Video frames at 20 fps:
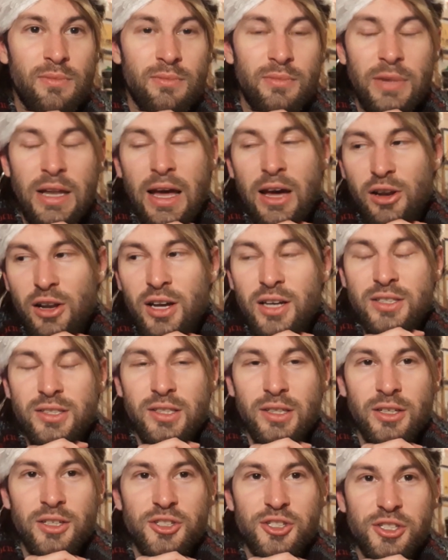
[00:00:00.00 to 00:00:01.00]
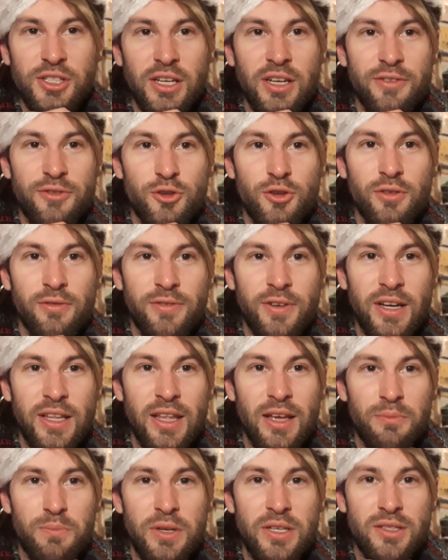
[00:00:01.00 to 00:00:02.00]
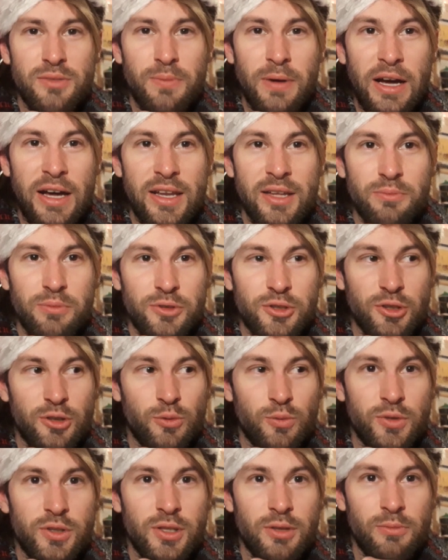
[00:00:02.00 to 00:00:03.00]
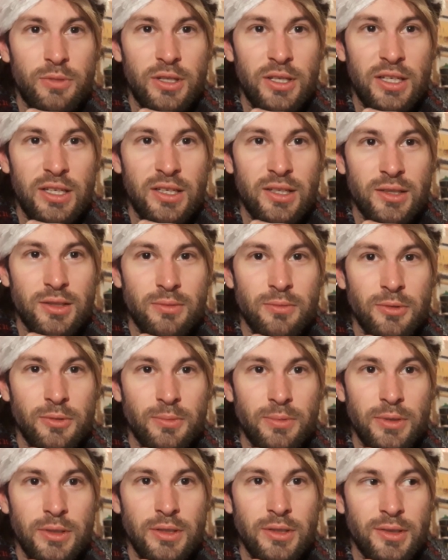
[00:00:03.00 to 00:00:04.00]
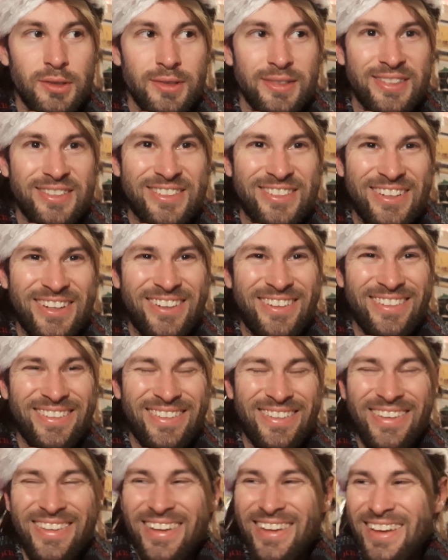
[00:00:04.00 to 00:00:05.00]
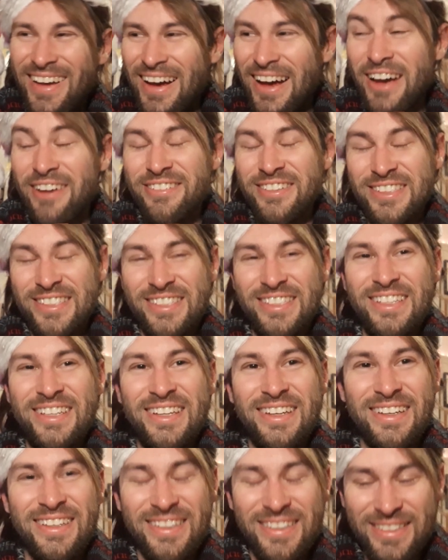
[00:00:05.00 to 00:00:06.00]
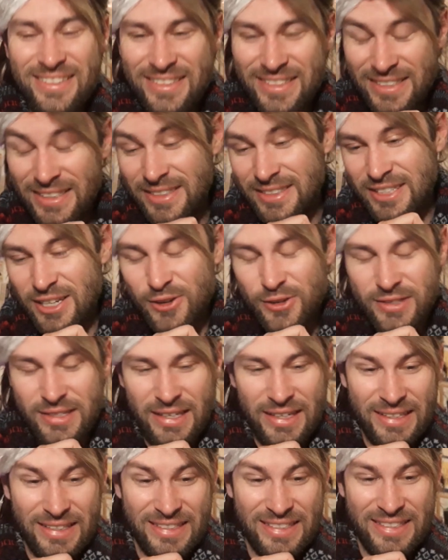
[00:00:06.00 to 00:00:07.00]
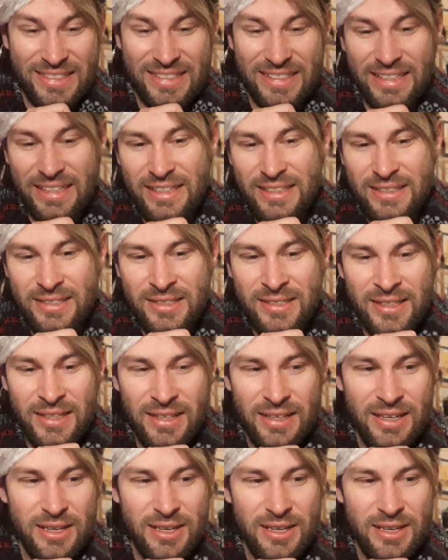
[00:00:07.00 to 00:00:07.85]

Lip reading: Now, lastly, I'll just say, if you can find that Peter Pan episode, will somebody link it to me, please? Because I haven't seen it since I was like 6.